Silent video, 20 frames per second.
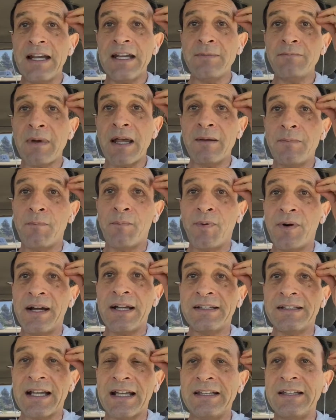in my
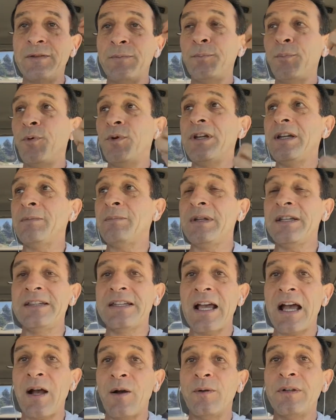brain that is putting me
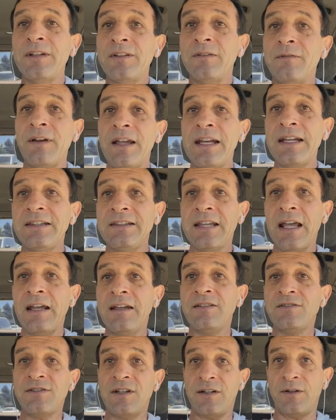down. It's very
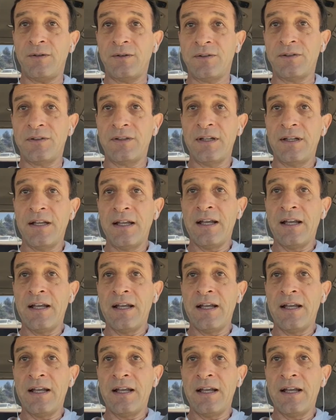dangerous.